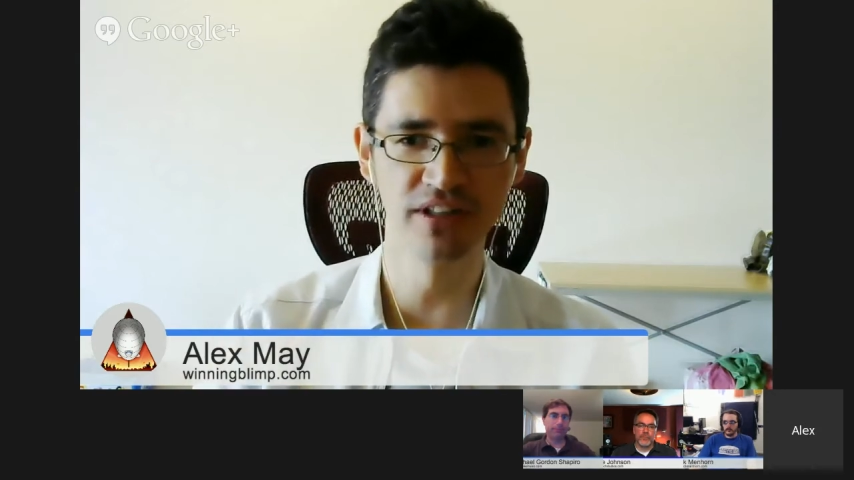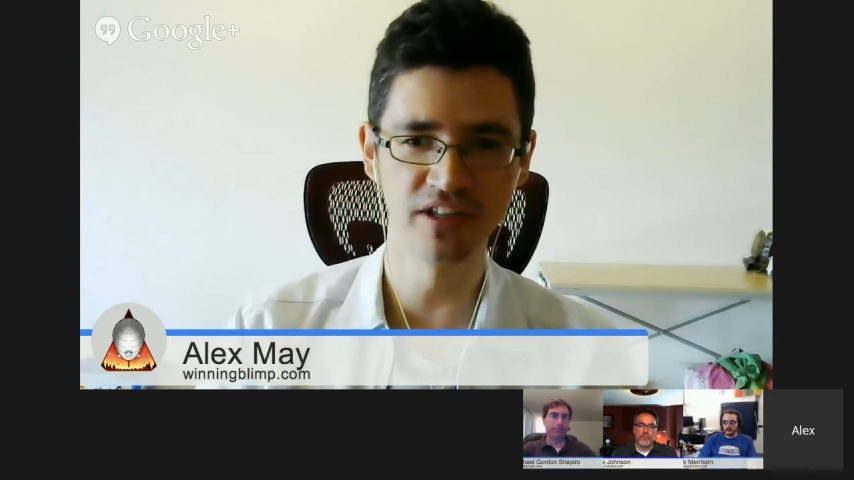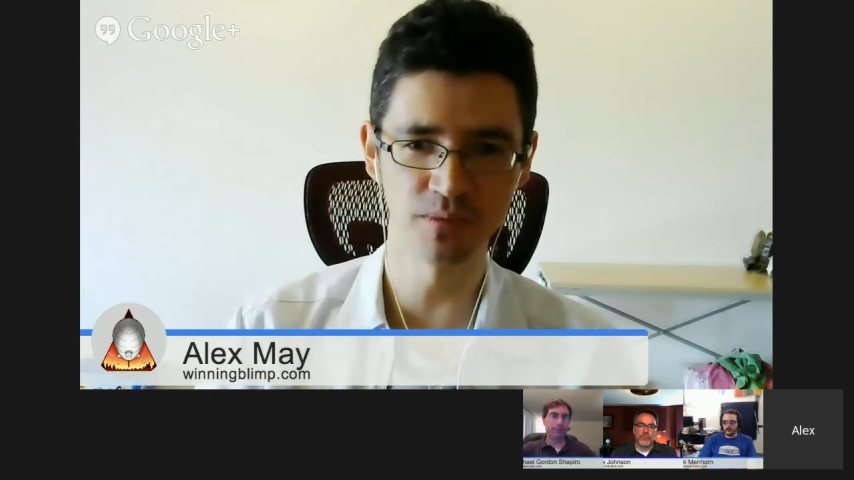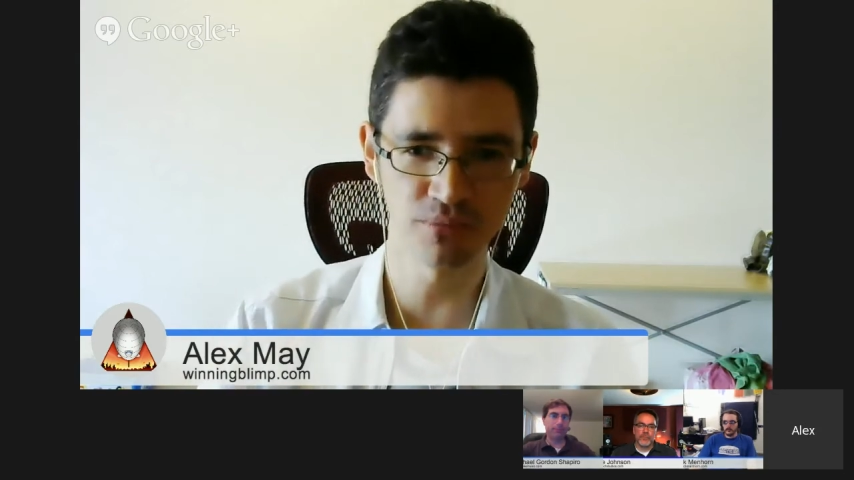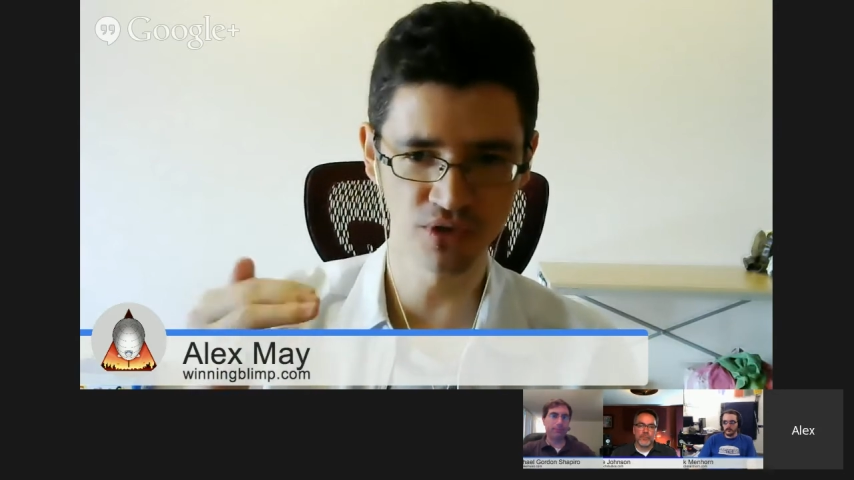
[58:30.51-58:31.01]
and
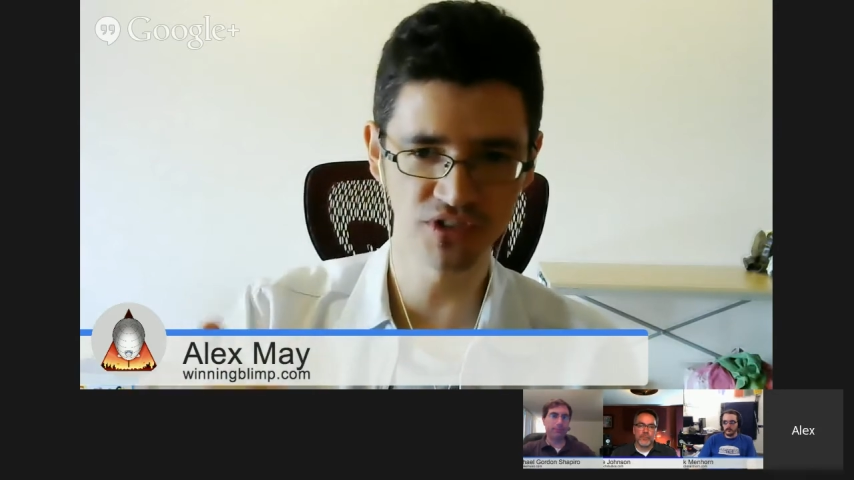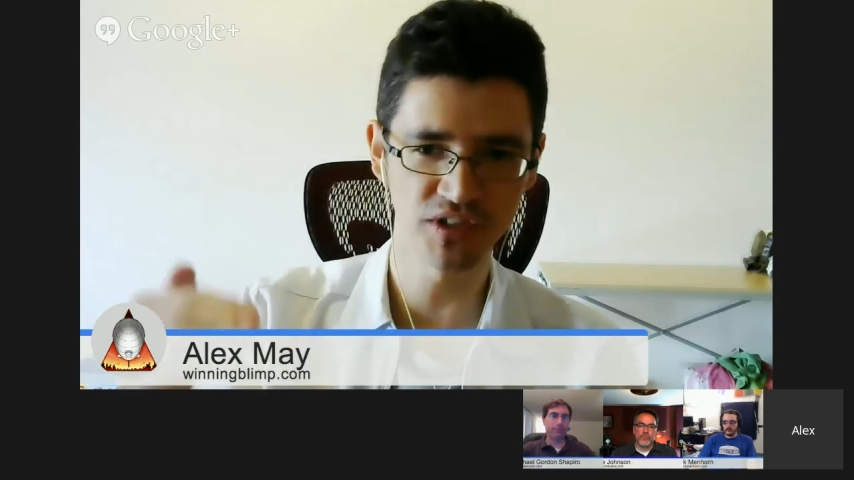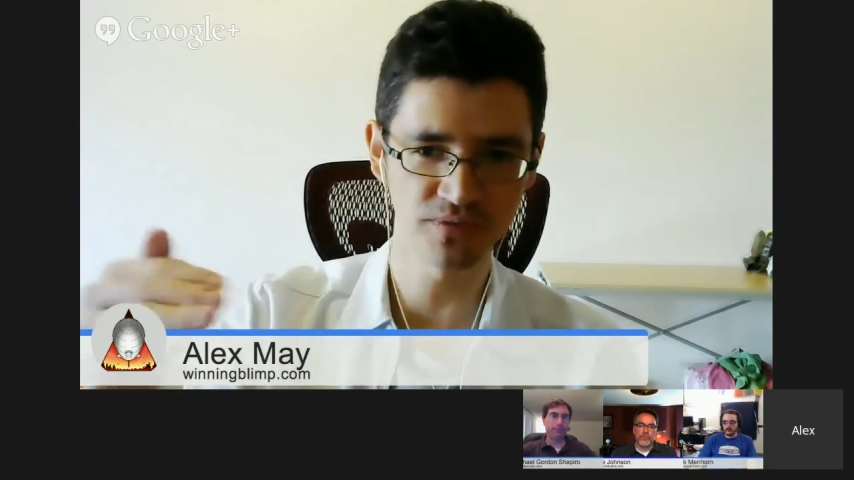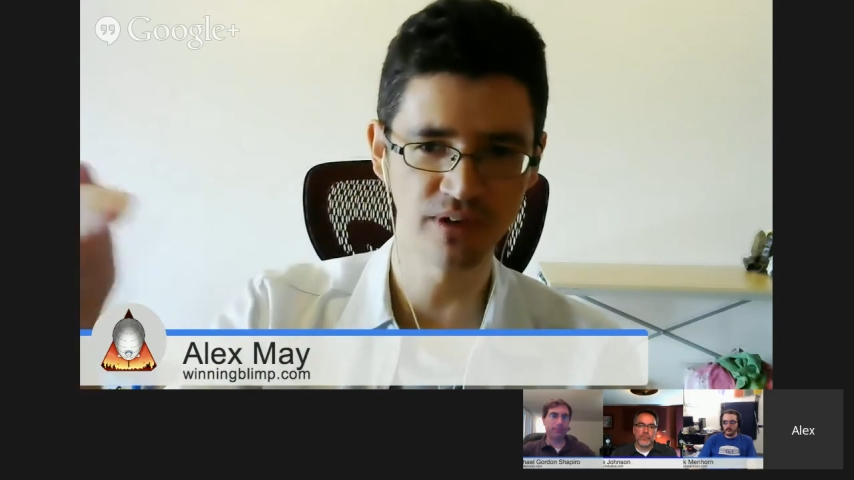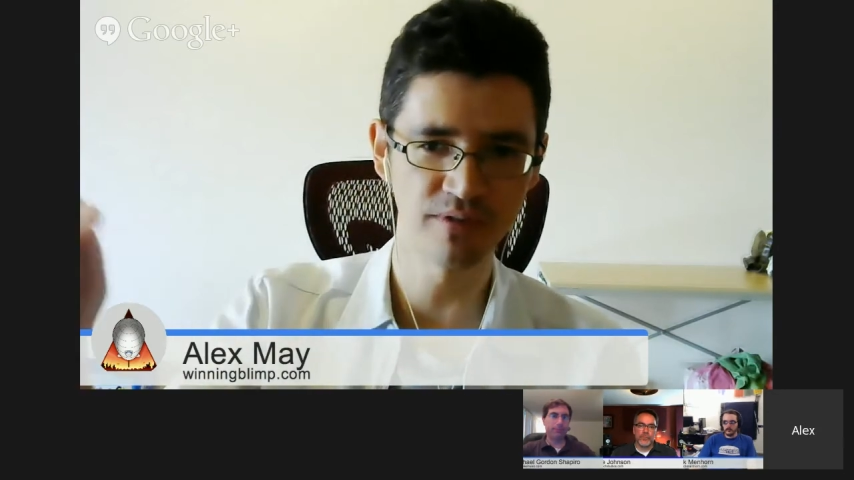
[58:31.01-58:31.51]
there's a process
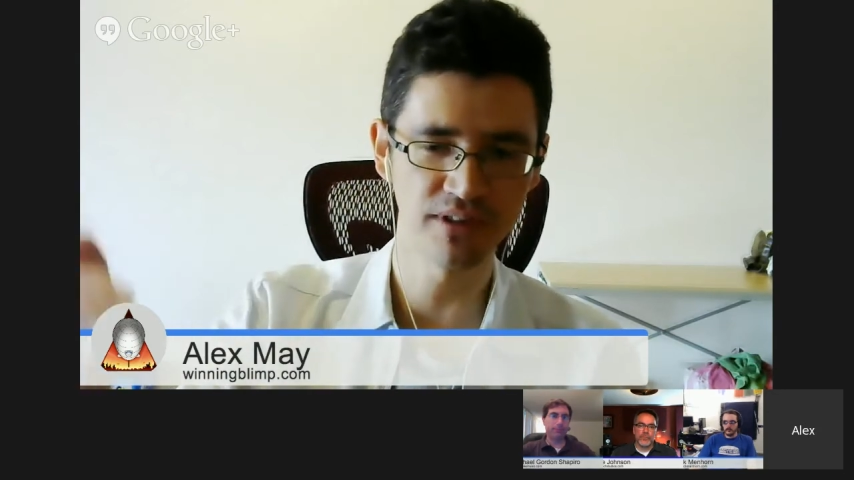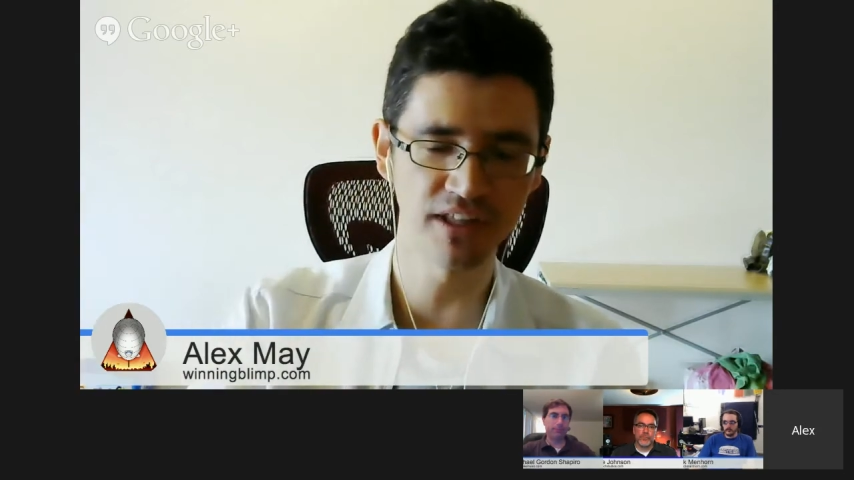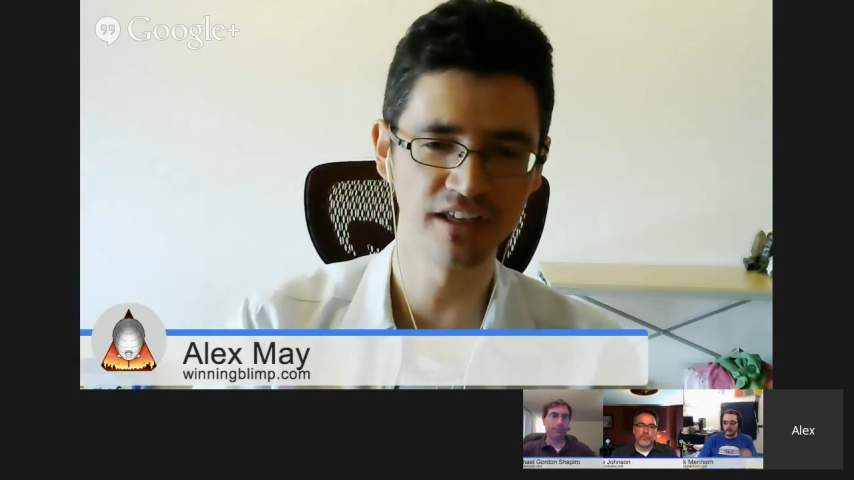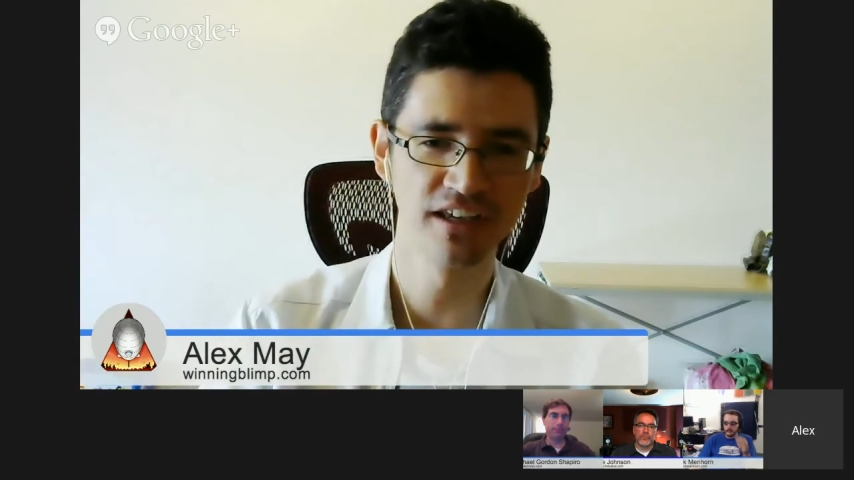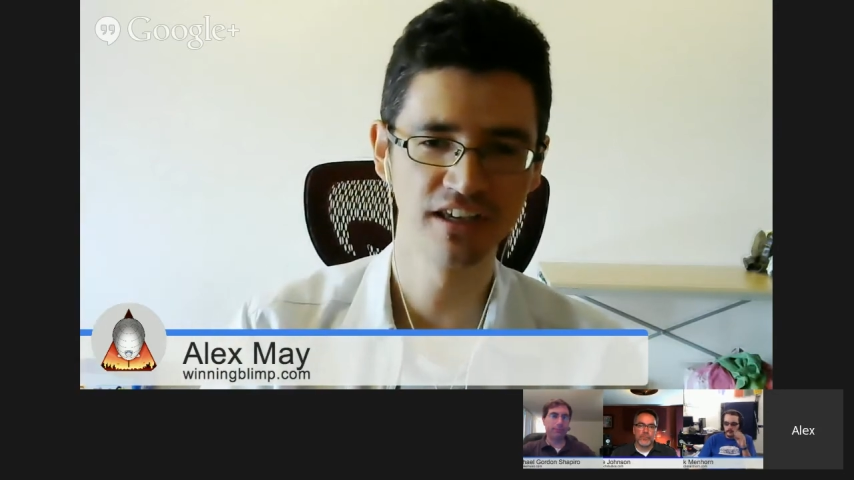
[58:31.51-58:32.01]
for
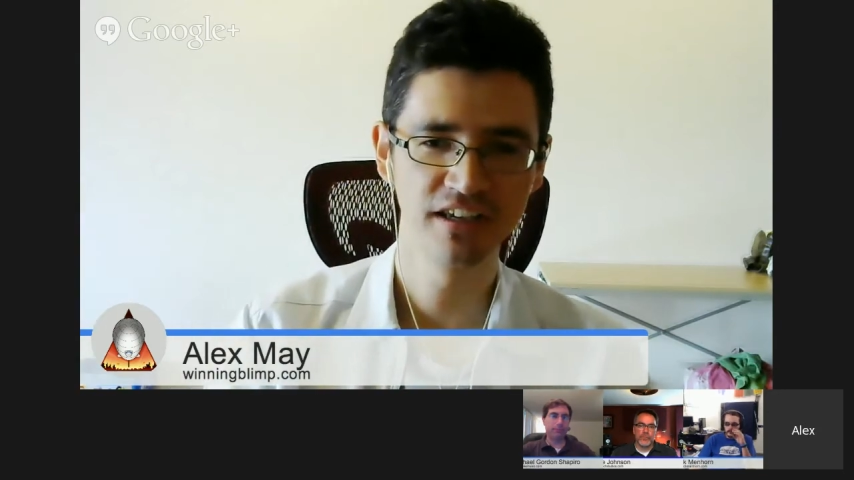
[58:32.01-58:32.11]
everything?